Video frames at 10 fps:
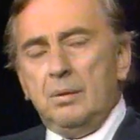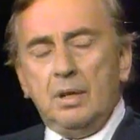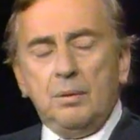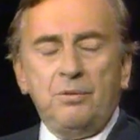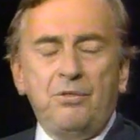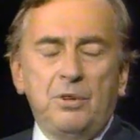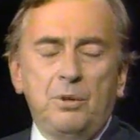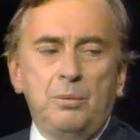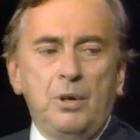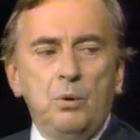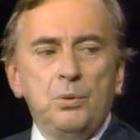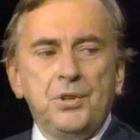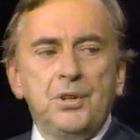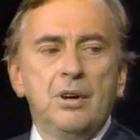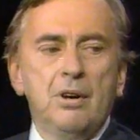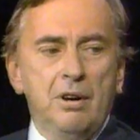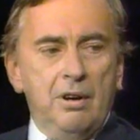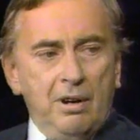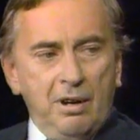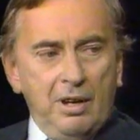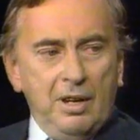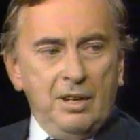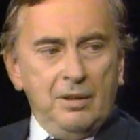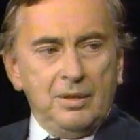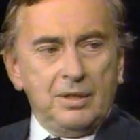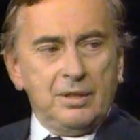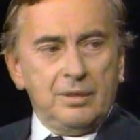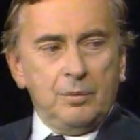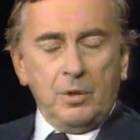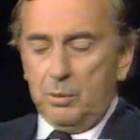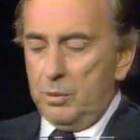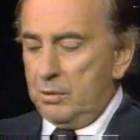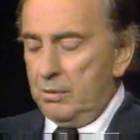We have the film auteur, which is one of the most